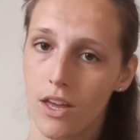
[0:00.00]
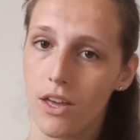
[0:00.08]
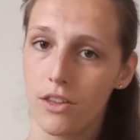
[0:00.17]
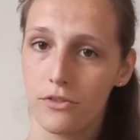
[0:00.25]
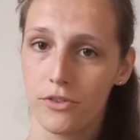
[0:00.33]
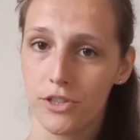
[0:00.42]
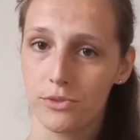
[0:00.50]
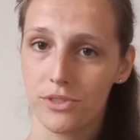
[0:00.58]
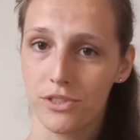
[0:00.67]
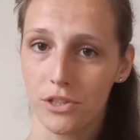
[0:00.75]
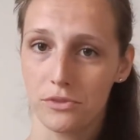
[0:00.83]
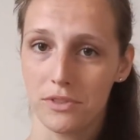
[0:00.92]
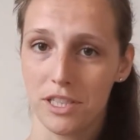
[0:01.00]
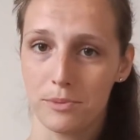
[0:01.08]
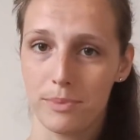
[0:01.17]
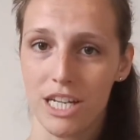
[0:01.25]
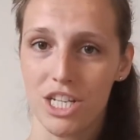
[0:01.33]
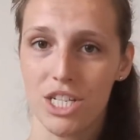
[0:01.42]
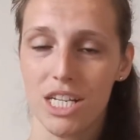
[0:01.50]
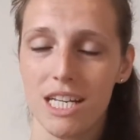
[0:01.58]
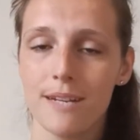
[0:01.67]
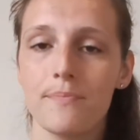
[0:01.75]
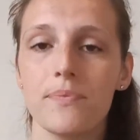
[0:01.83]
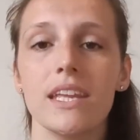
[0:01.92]
The first results of this
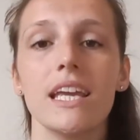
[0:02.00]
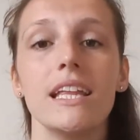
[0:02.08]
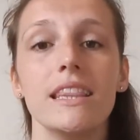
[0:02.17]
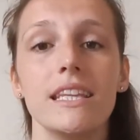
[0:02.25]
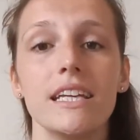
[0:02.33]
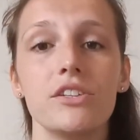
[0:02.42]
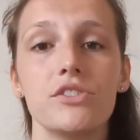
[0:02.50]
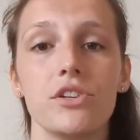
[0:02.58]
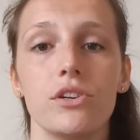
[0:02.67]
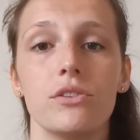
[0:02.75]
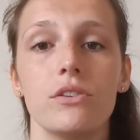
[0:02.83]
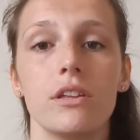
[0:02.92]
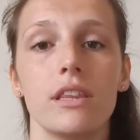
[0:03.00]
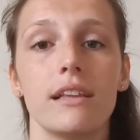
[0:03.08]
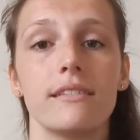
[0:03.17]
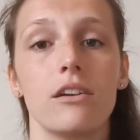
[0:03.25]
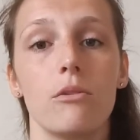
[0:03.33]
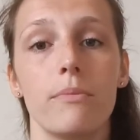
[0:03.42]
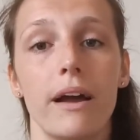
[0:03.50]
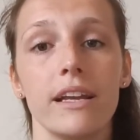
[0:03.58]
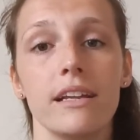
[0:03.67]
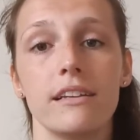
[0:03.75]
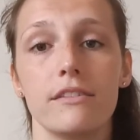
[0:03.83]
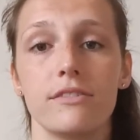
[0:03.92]
PhD indeed show that
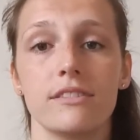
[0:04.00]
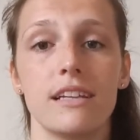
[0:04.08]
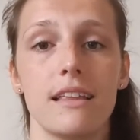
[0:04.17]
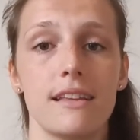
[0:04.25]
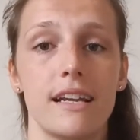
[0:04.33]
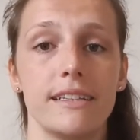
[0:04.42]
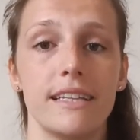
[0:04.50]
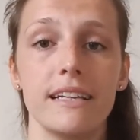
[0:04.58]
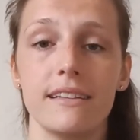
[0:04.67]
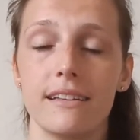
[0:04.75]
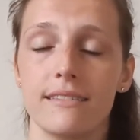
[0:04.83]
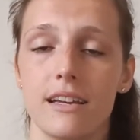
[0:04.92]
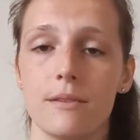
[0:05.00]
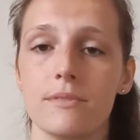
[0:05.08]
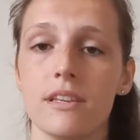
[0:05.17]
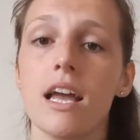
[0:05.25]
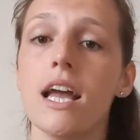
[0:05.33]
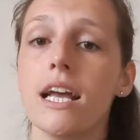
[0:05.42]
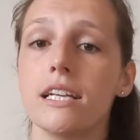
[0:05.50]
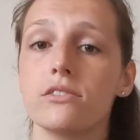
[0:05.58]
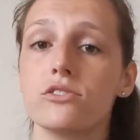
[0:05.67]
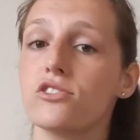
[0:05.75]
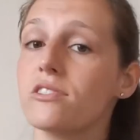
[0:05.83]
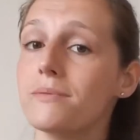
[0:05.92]
combining different satellite data types is
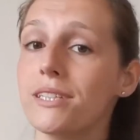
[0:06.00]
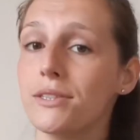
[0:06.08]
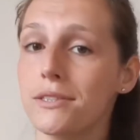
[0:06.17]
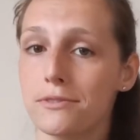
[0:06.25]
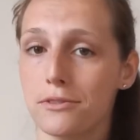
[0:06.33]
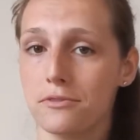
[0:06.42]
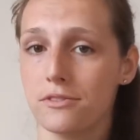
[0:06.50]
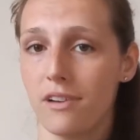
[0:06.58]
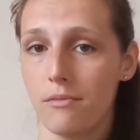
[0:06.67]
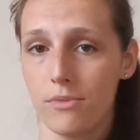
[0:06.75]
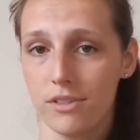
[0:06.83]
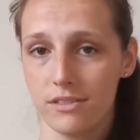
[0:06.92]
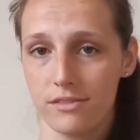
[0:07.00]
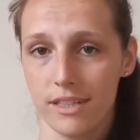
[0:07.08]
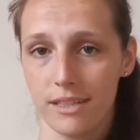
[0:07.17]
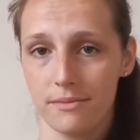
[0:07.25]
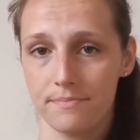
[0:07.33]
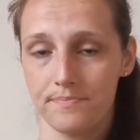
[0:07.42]
extremely useful for drought monitoring.